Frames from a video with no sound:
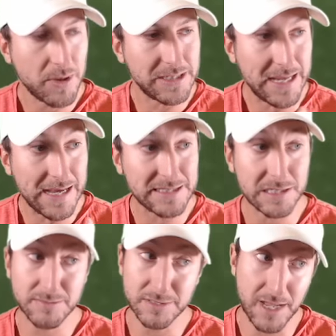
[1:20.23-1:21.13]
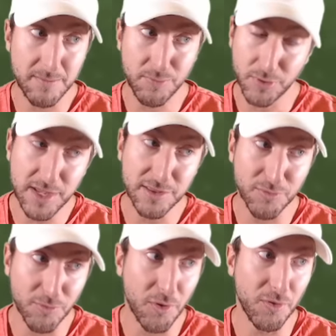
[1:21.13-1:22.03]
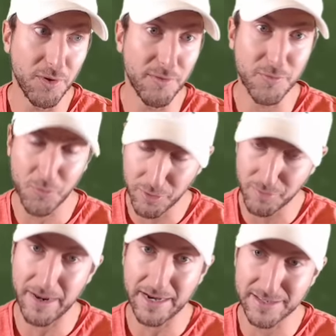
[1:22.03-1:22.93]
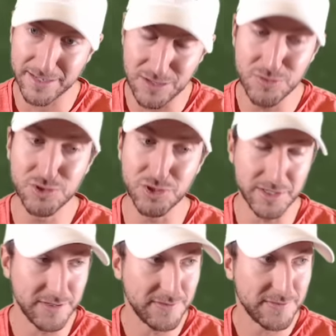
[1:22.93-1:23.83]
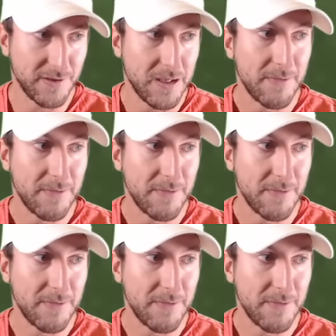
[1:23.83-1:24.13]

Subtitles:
But Taysom's not playing the role of quarterback like he usually is.